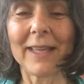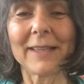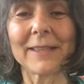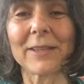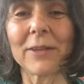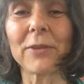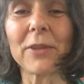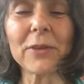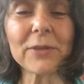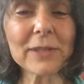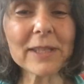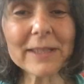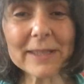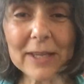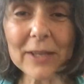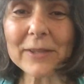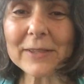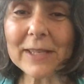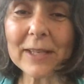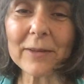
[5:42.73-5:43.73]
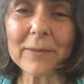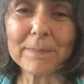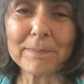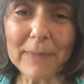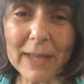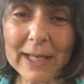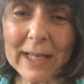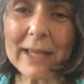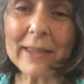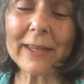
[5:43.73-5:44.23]
So those are, those are
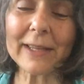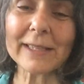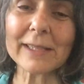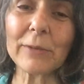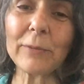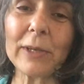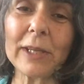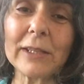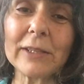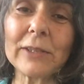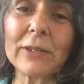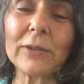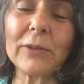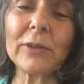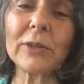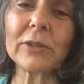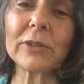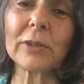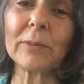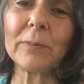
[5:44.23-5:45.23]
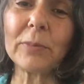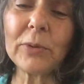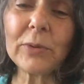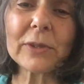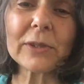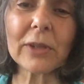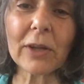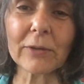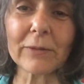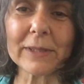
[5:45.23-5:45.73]
many things that we can do to
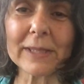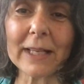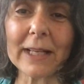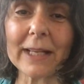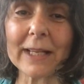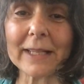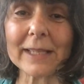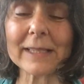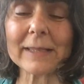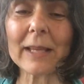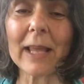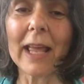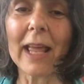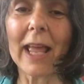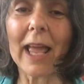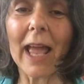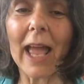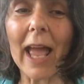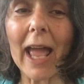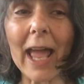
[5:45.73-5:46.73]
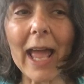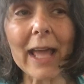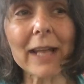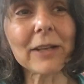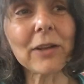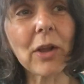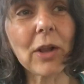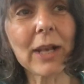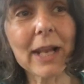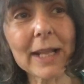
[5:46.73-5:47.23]
boost our resilience.
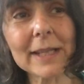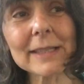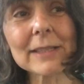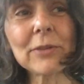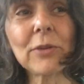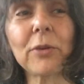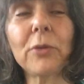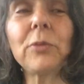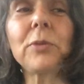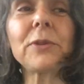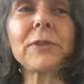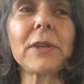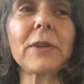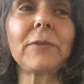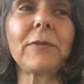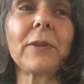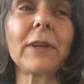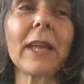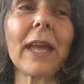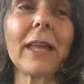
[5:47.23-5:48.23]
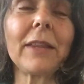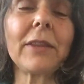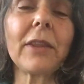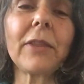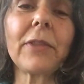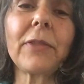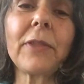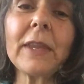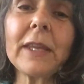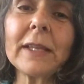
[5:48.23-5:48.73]
And let's not also forget
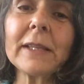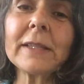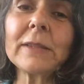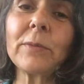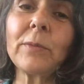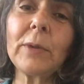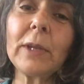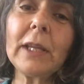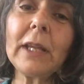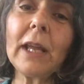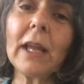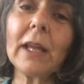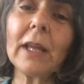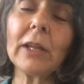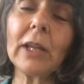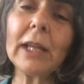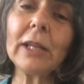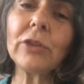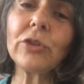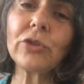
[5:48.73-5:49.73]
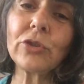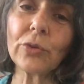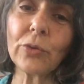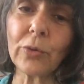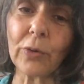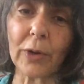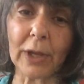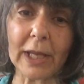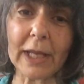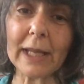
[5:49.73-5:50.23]
that things we
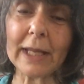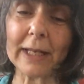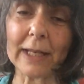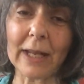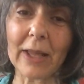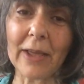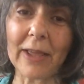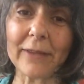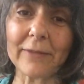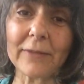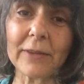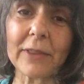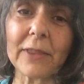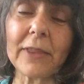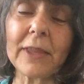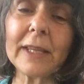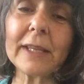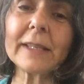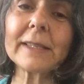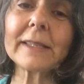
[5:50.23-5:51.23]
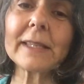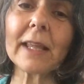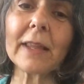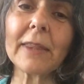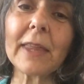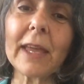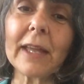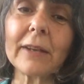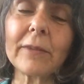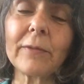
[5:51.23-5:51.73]
enjoy in life and things
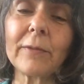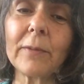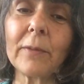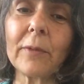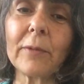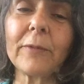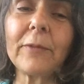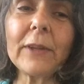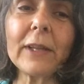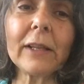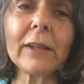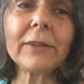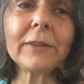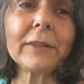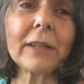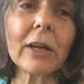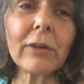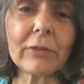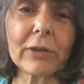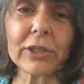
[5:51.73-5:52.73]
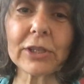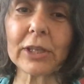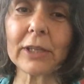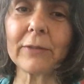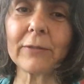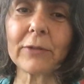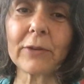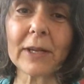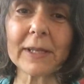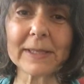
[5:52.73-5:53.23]
that feel
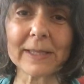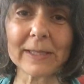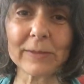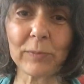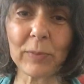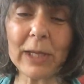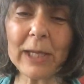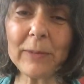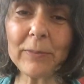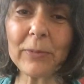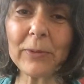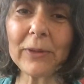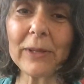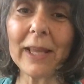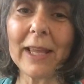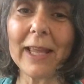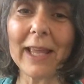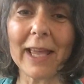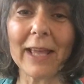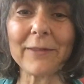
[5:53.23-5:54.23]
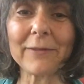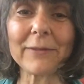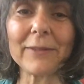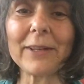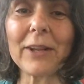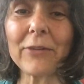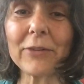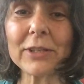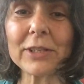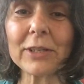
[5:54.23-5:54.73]
nourishing for us as people and
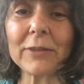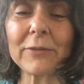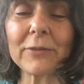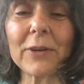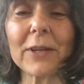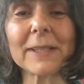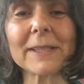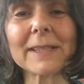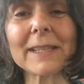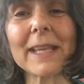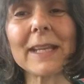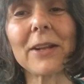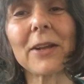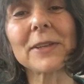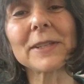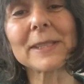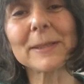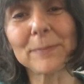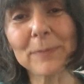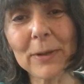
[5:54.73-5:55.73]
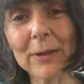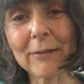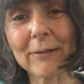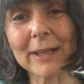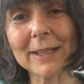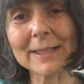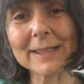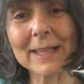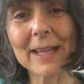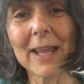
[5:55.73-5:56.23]
nourishing for us in our
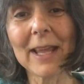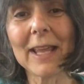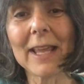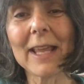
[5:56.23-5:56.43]
spirits,